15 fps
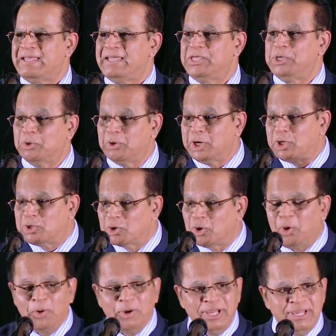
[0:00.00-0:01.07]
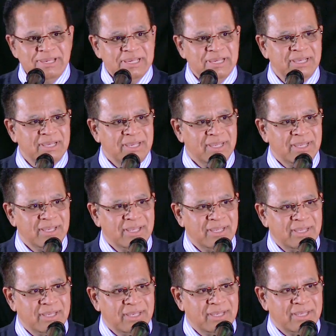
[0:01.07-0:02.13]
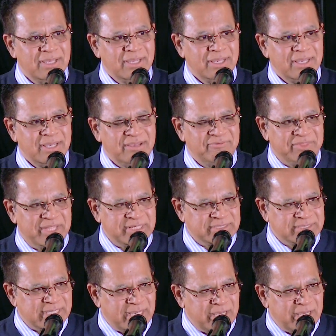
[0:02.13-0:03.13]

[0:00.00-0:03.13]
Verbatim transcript: You are growing if there is